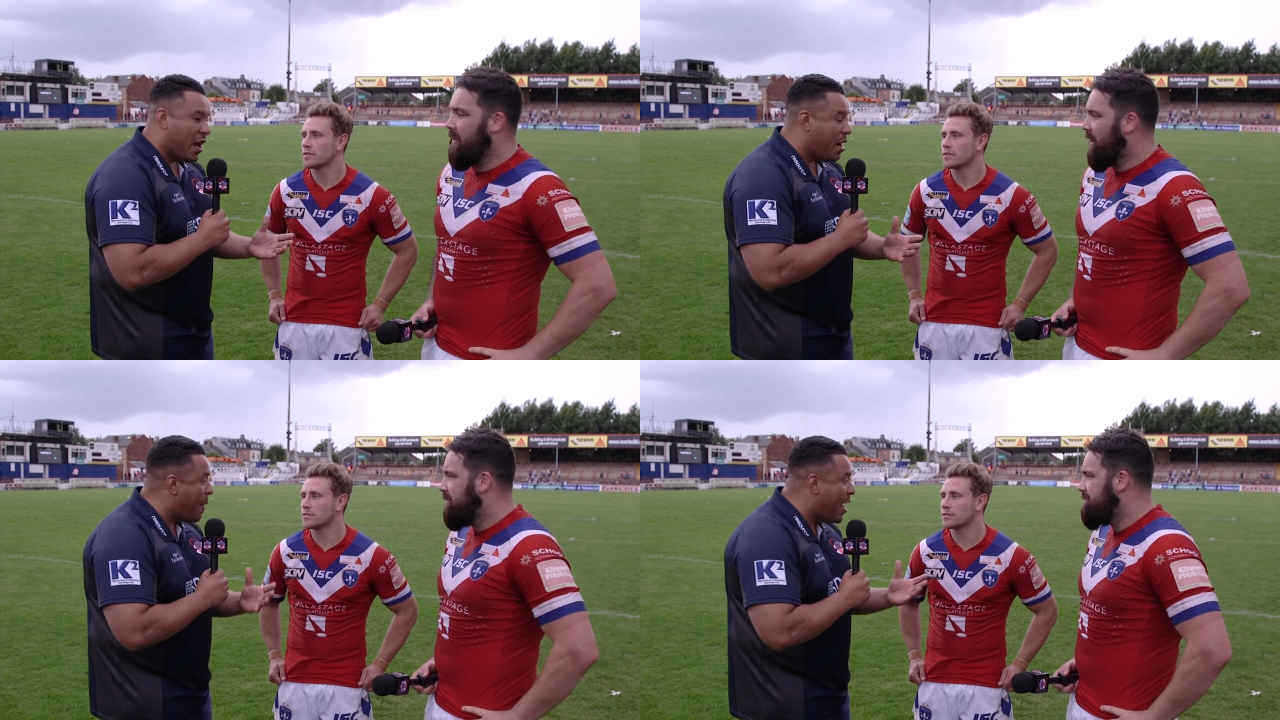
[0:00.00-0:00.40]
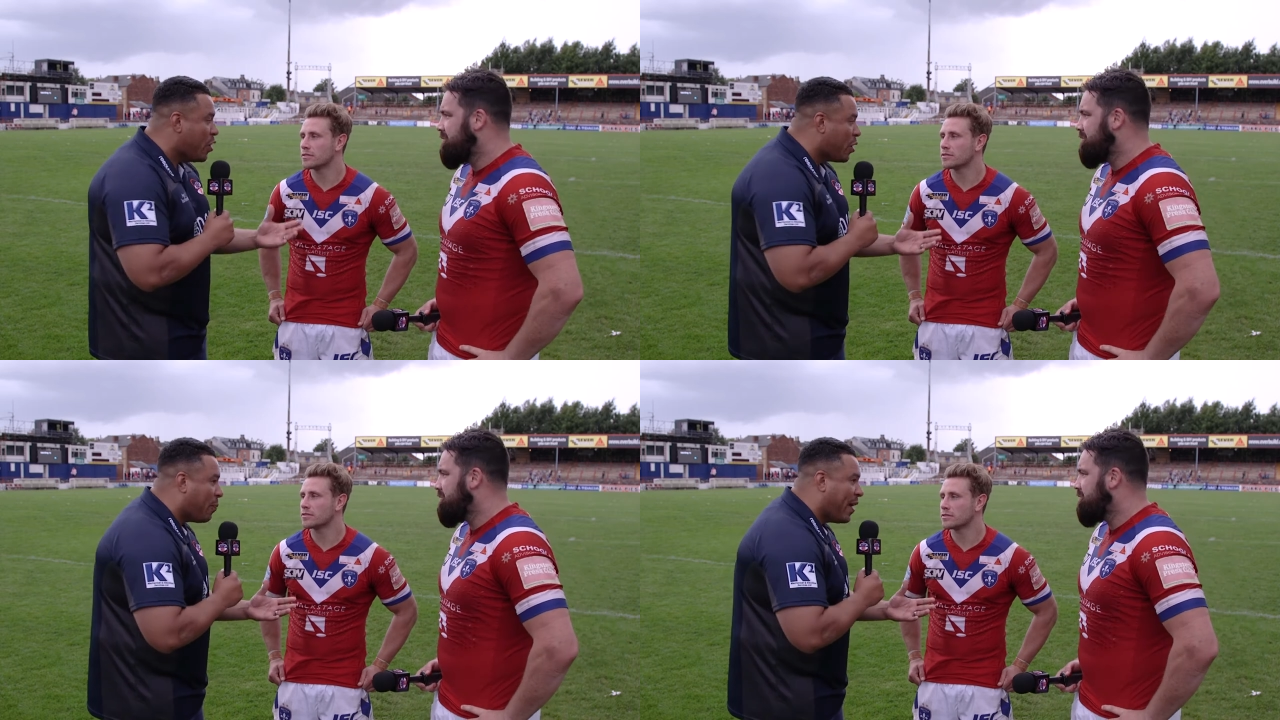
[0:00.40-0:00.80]
Speaker 1: and many
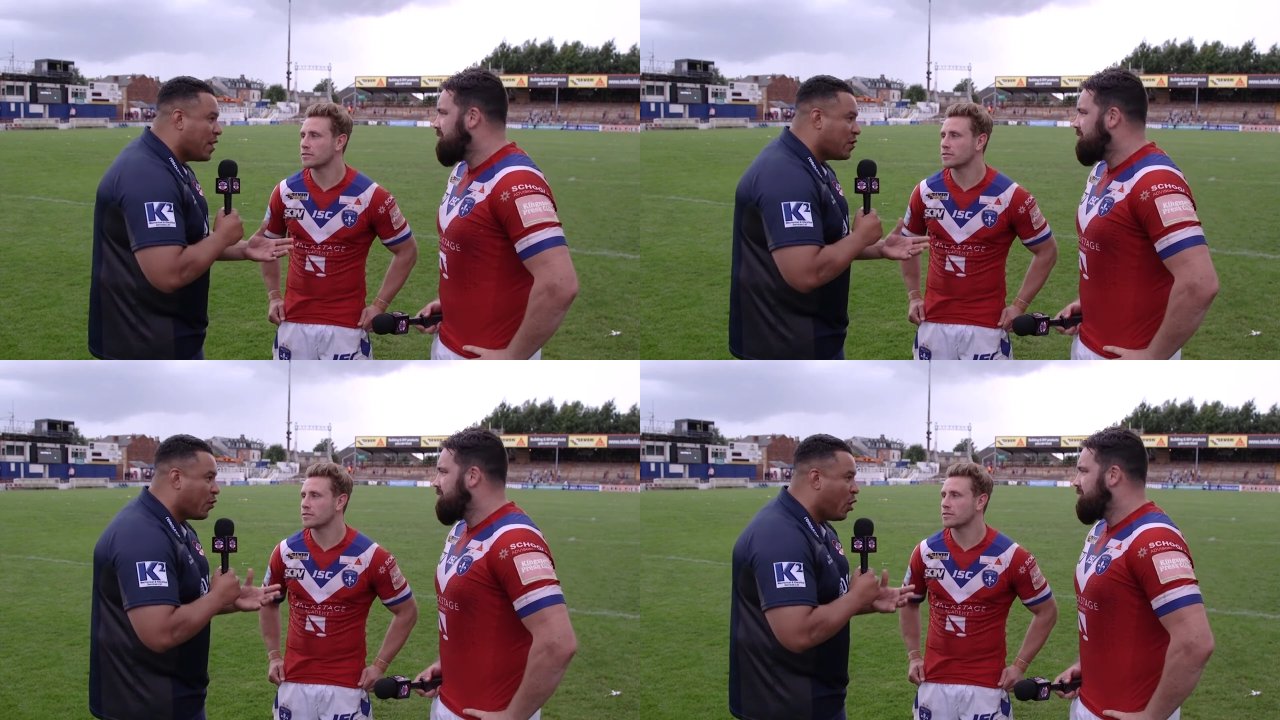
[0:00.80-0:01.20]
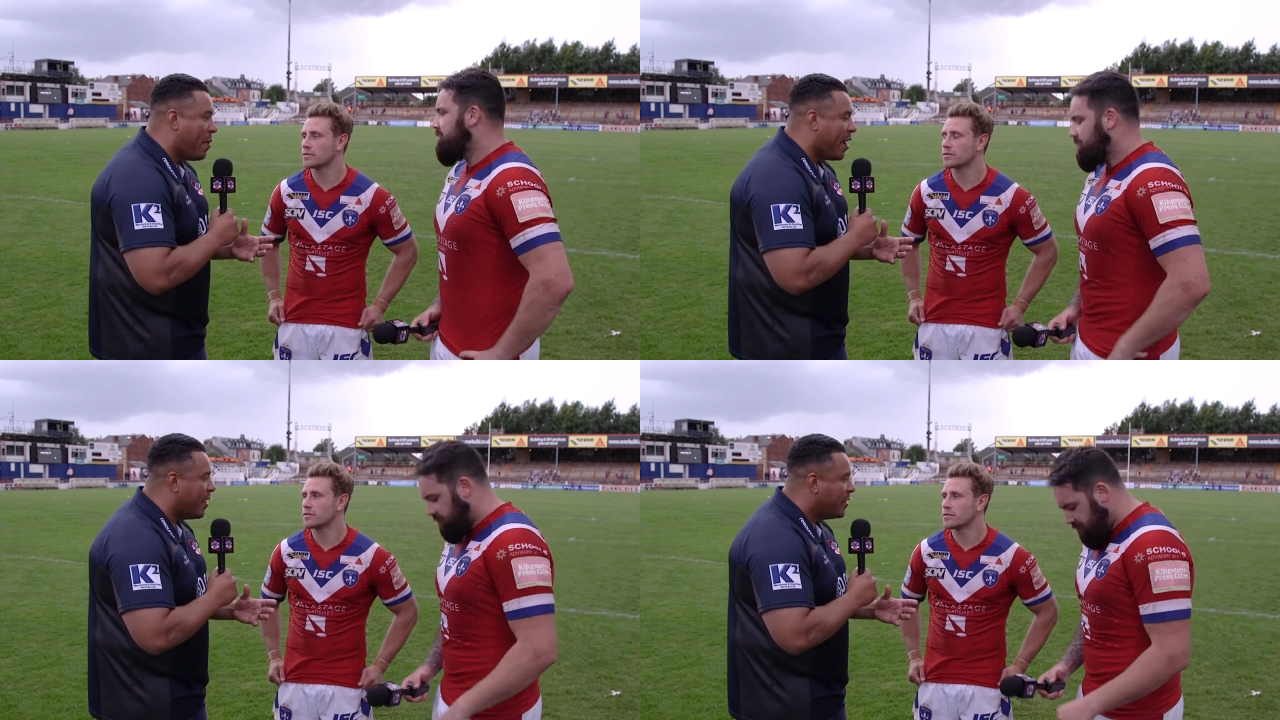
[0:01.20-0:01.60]
other players have come
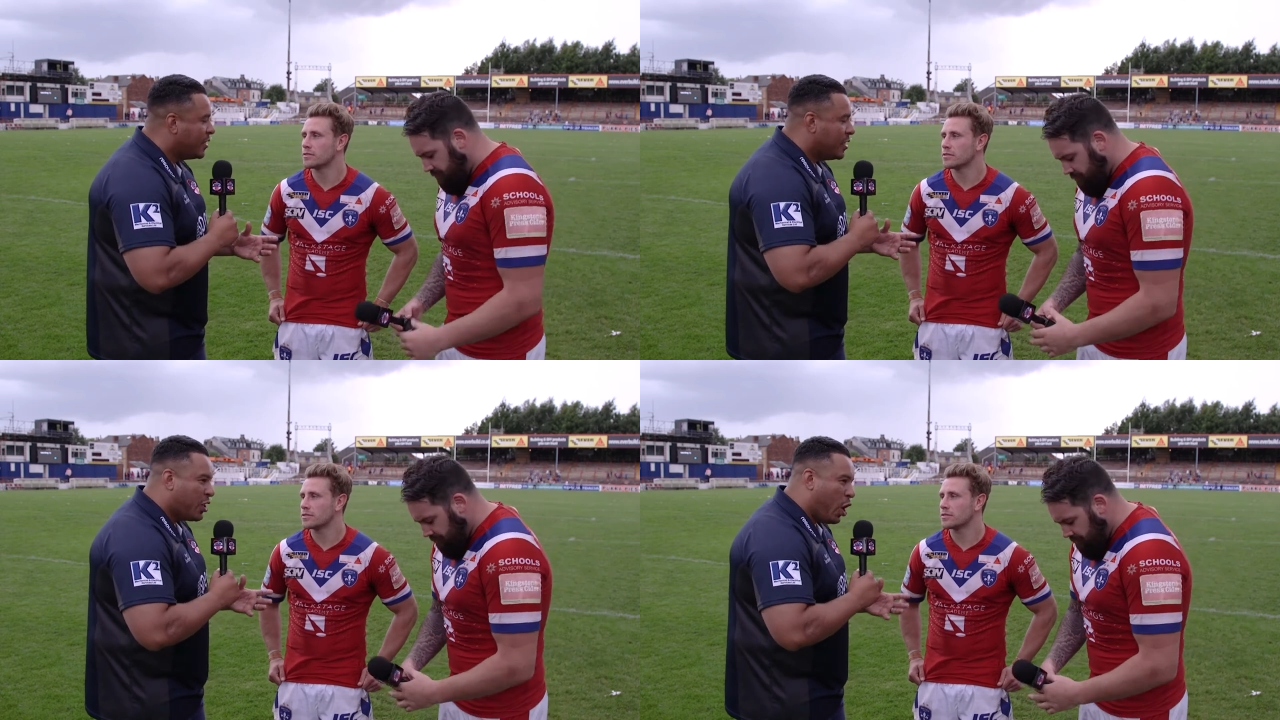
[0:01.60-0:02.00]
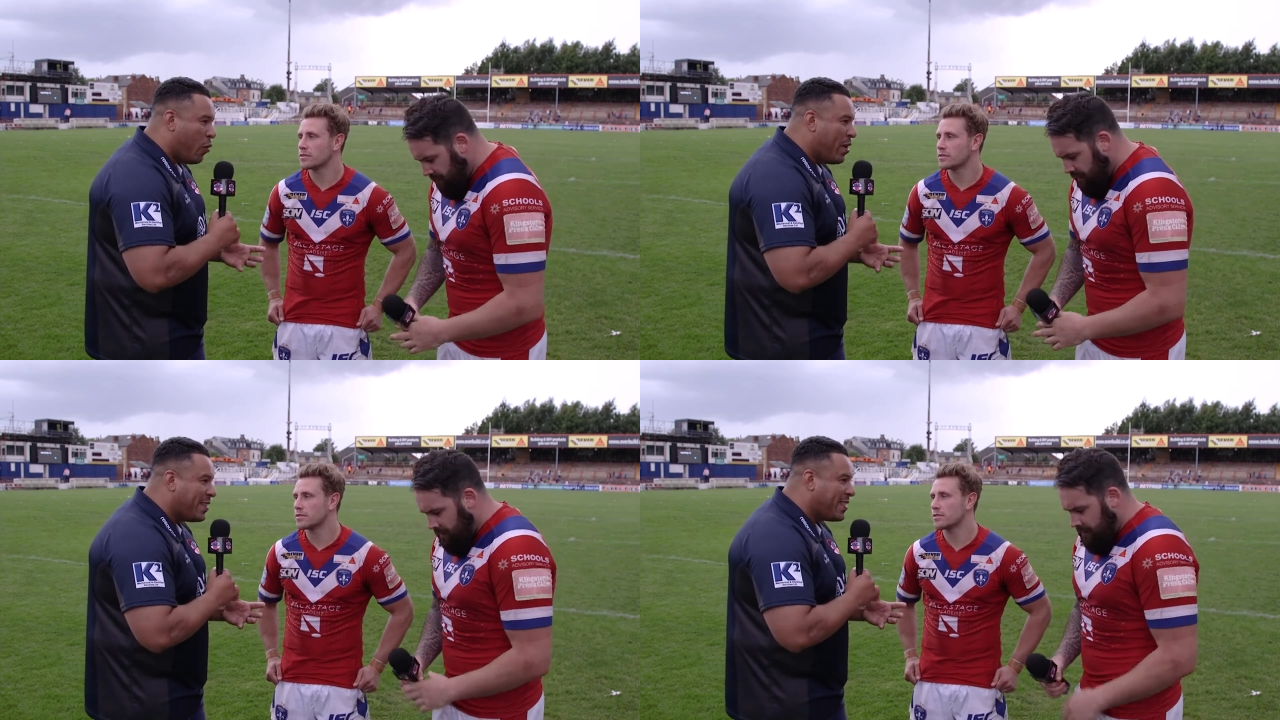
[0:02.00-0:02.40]
here, got a
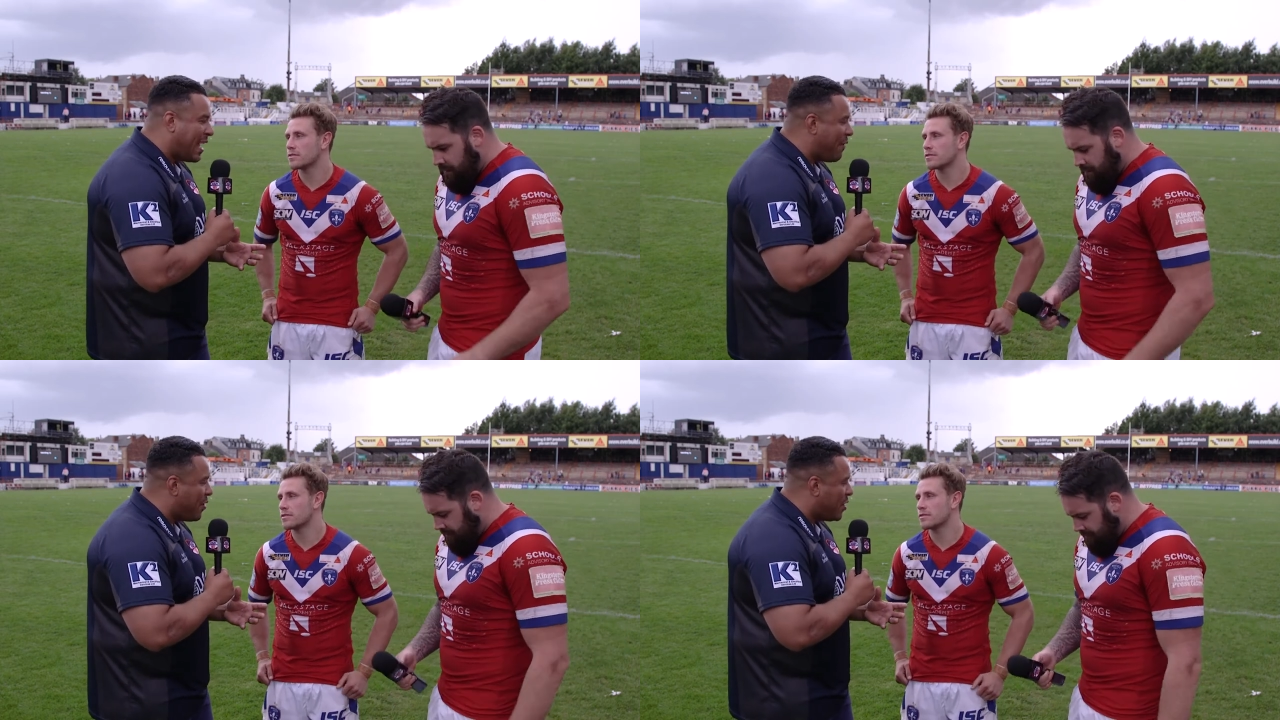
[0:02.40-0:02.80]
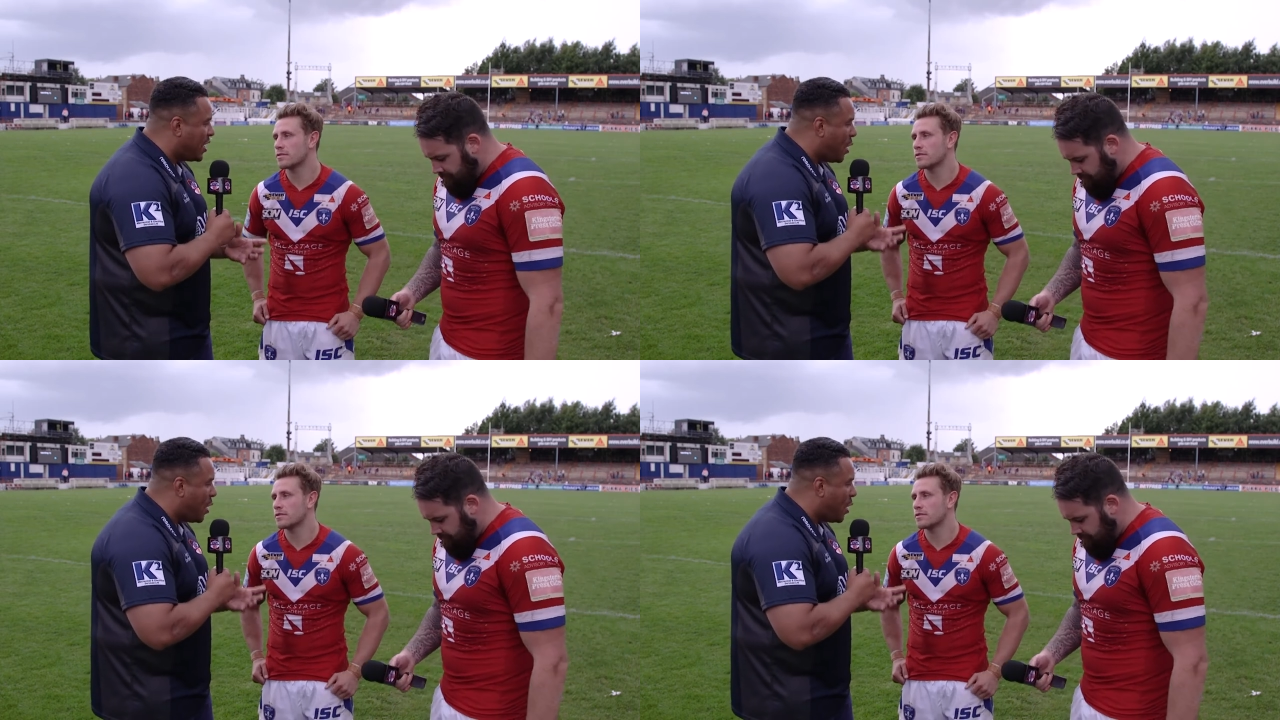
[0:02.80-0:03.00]
real togetherness. Are